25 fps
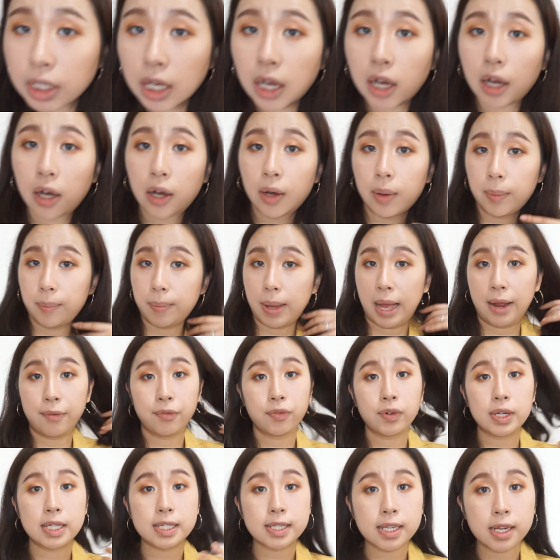my
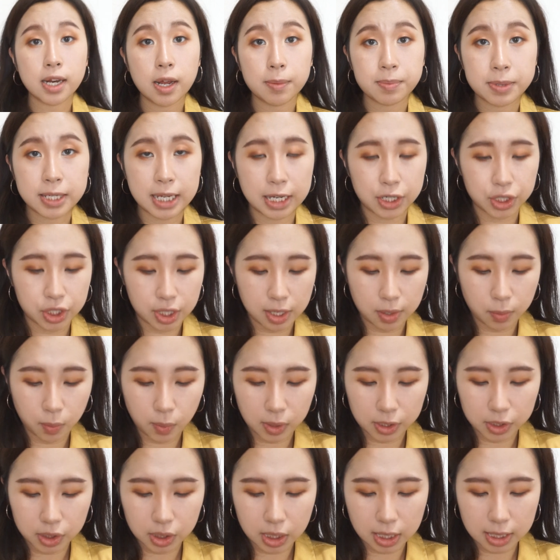recent obsession,
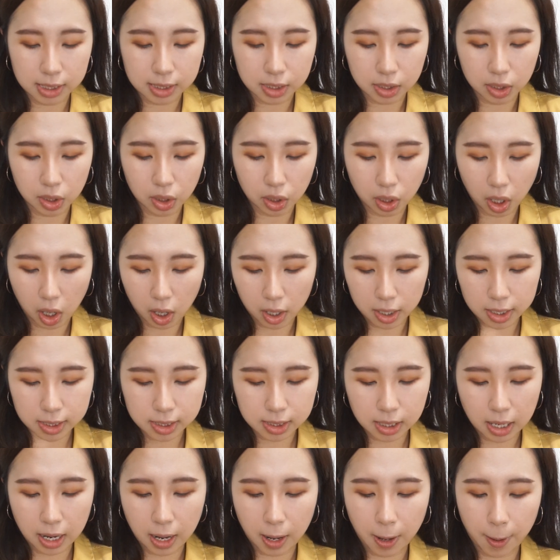which is
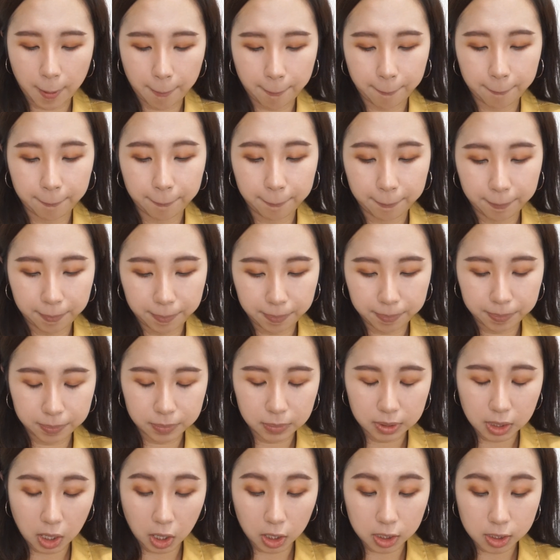Nars
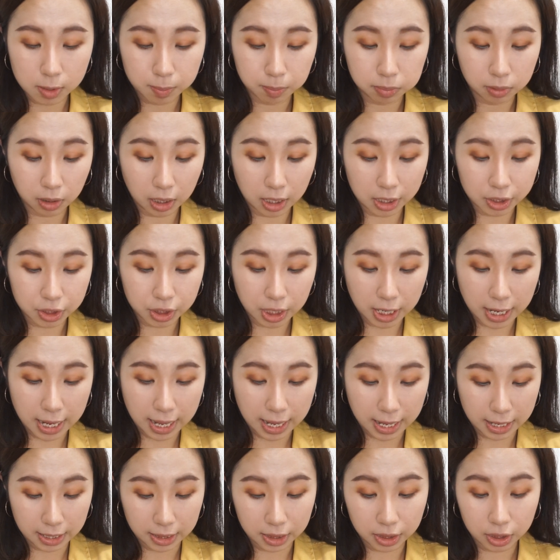blush
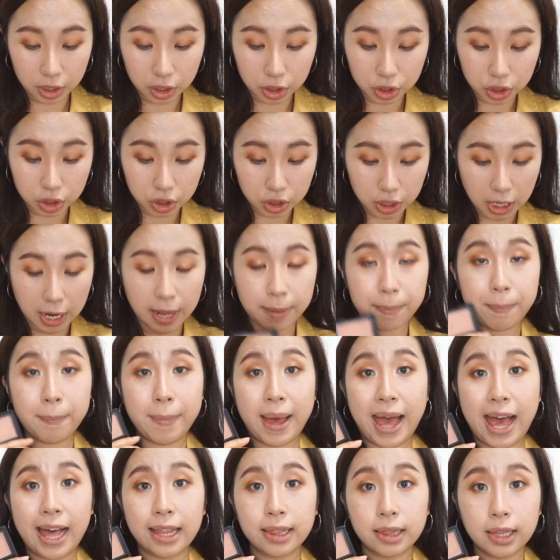in the shade
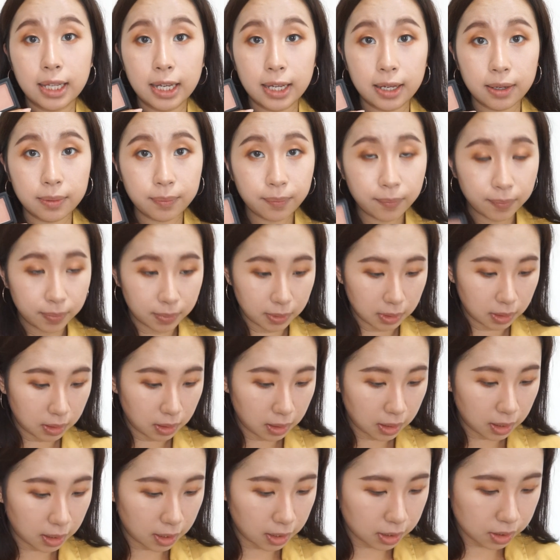Madly.
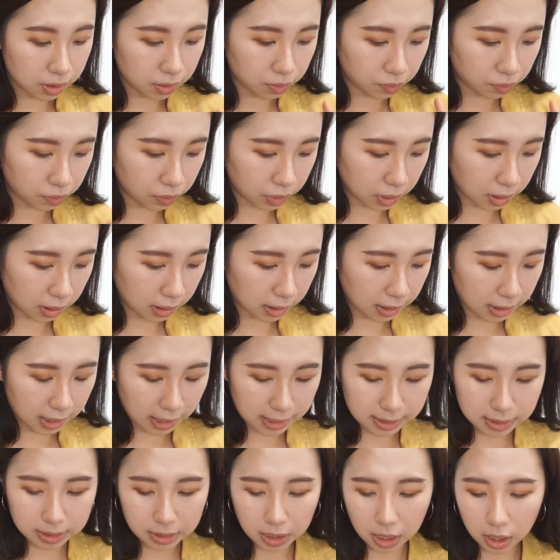It is a really
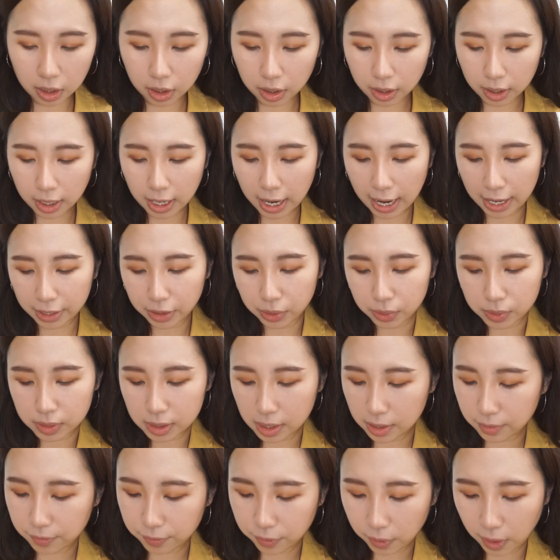nice color. I use
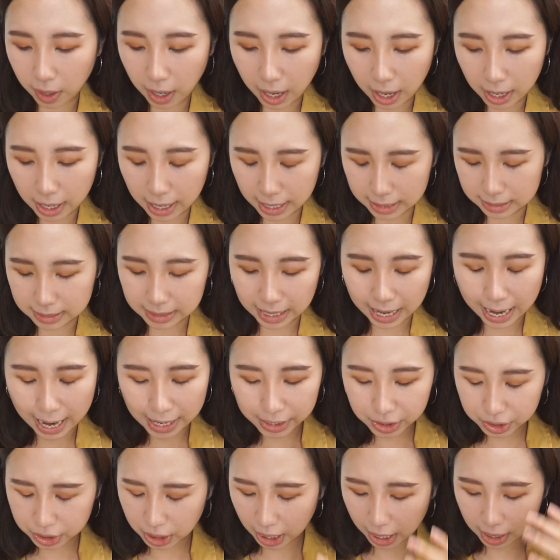it as
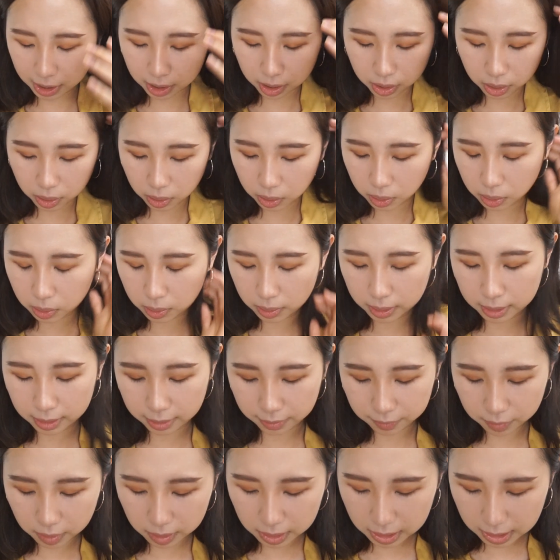eyeshadow and
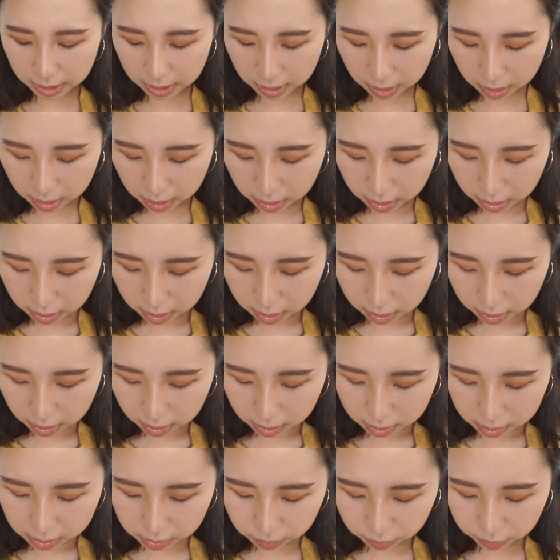everything.
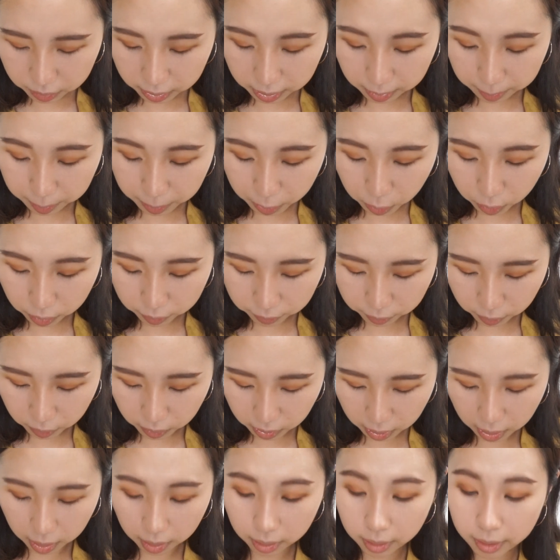It's a really beautiful
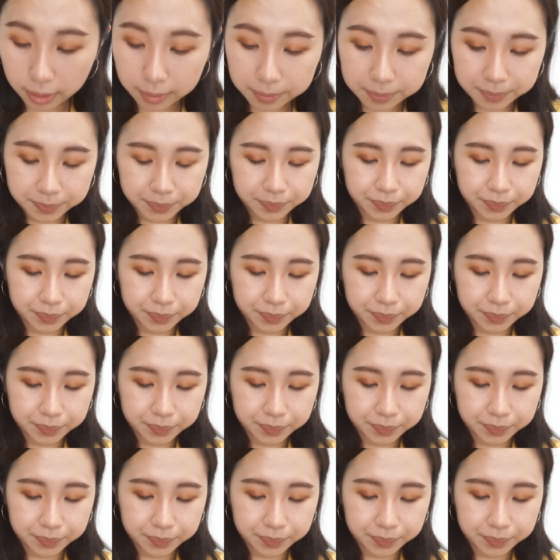color.